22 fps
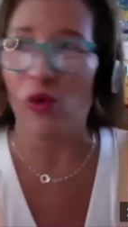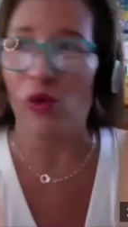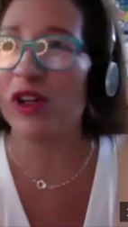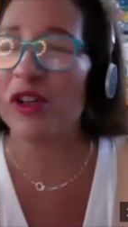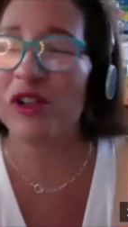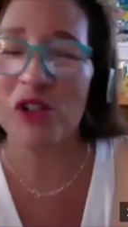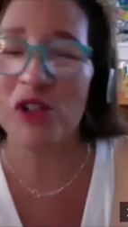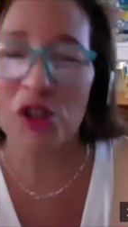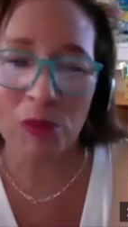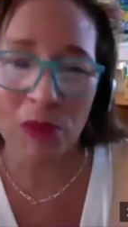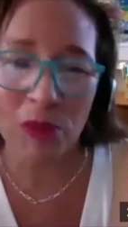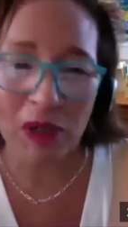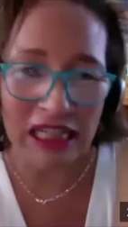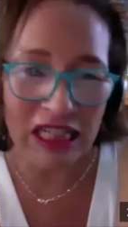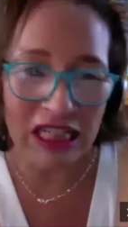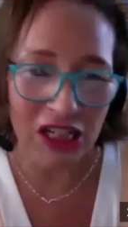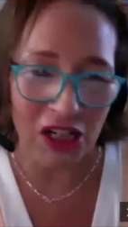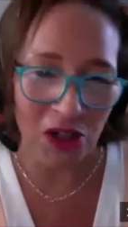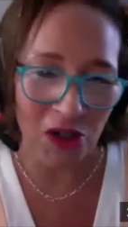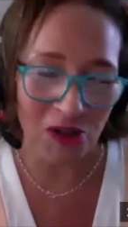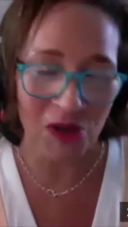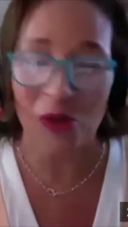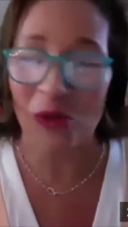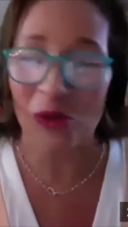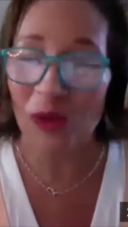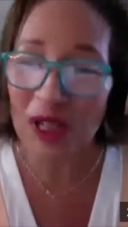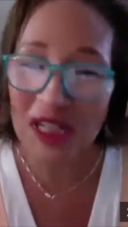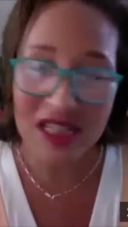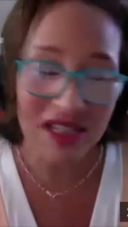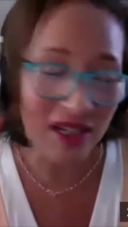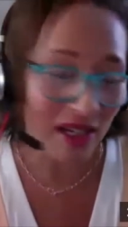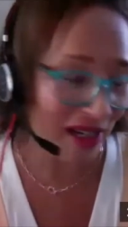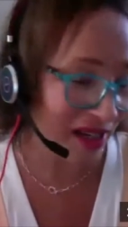Where does your mind go? And the
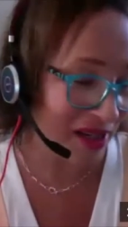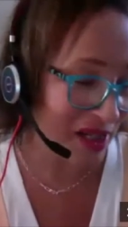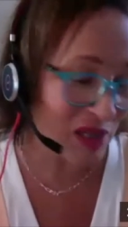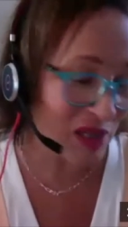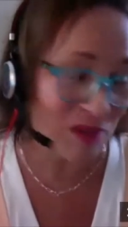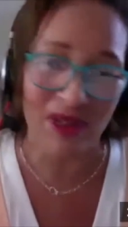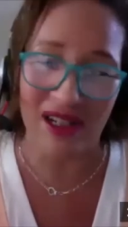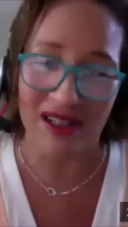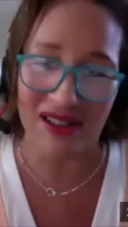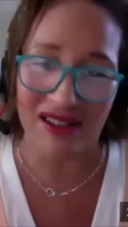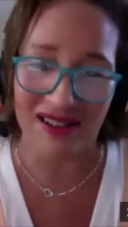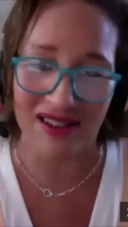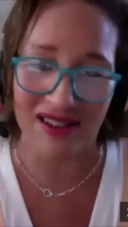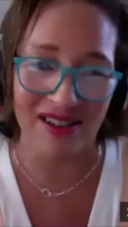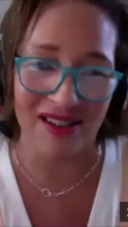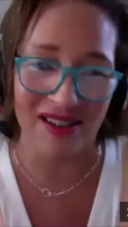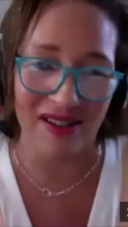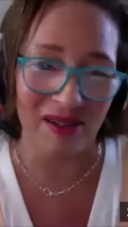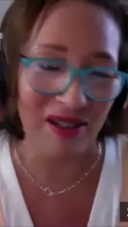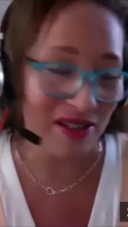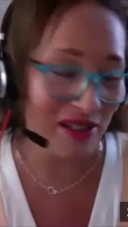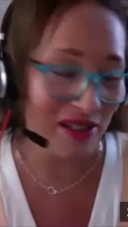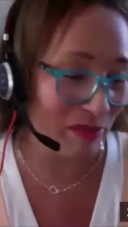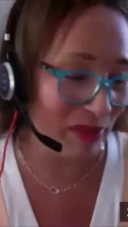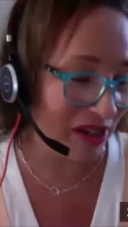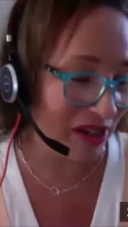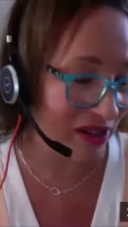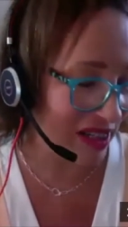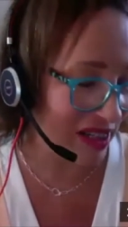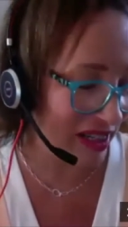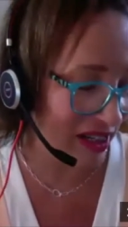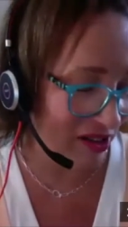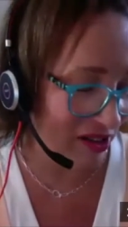reason I asked him that is because he's a he's a
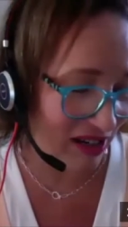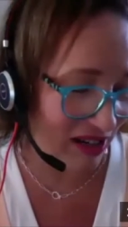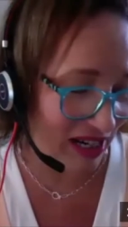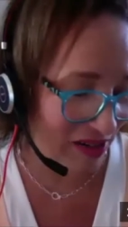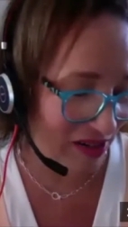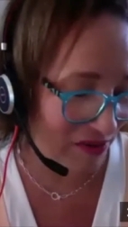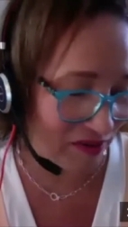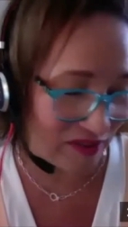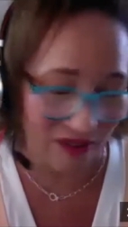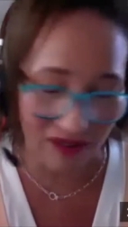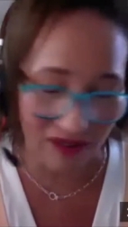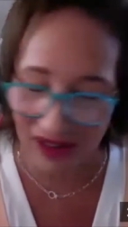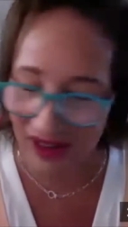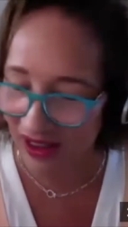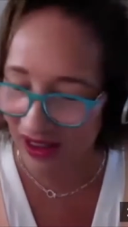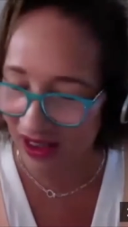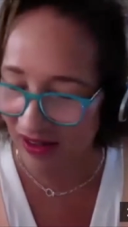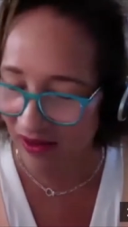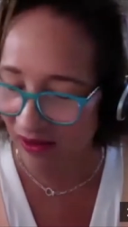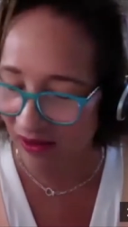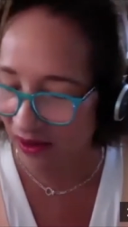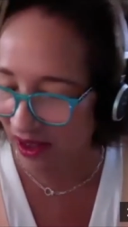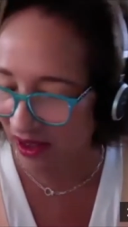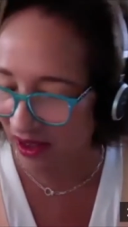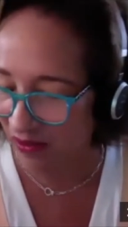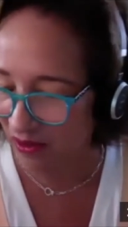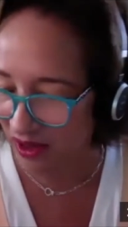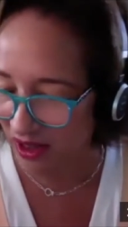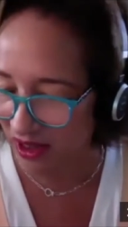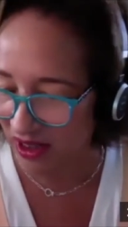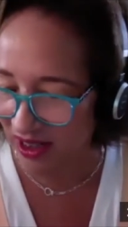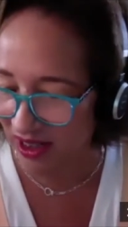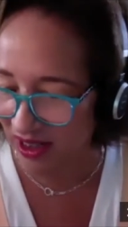meditator. I had a feeling he he would